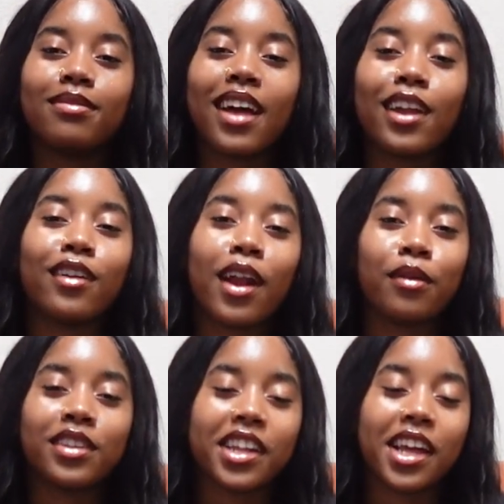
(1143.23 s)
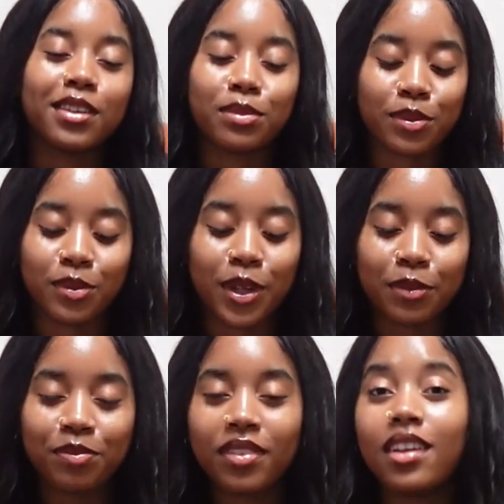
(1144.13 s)
I know that wasn't the case. You know.
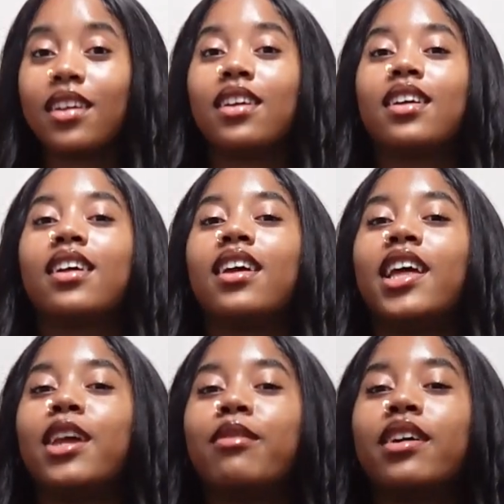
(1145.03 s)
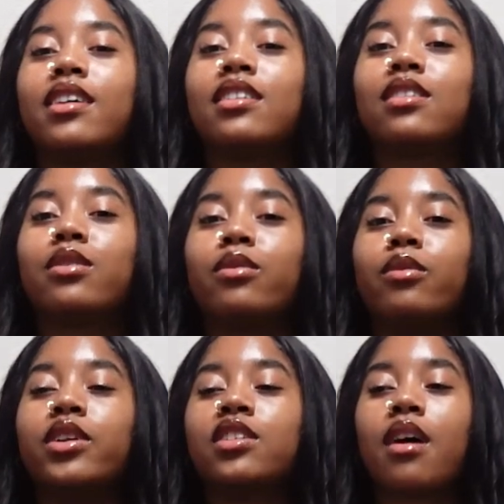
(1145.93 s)
Anyways,
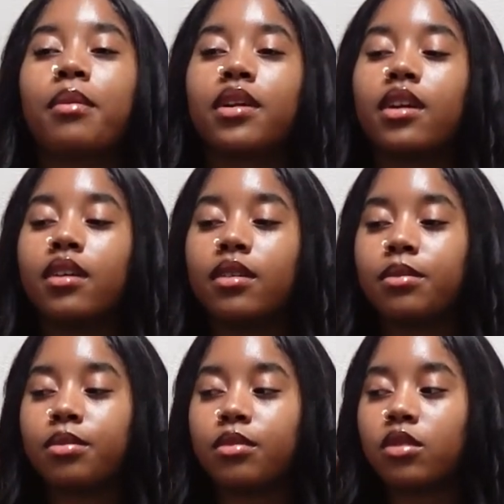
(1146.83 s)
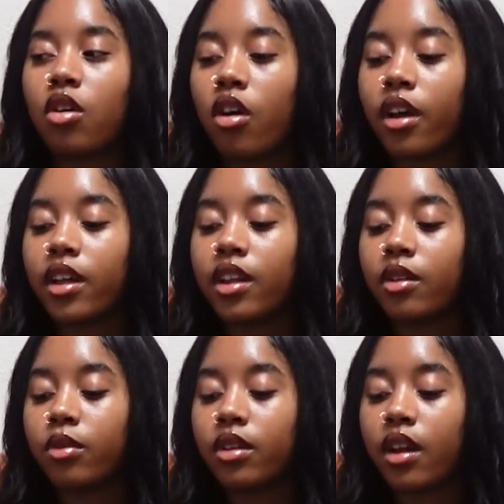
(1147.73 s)
we chopping it up, talking and
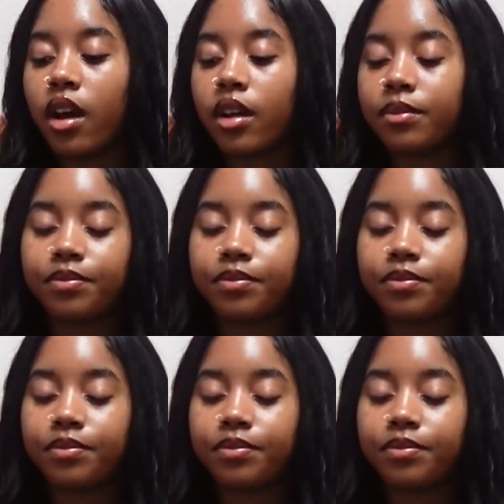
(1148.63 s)
whatnot.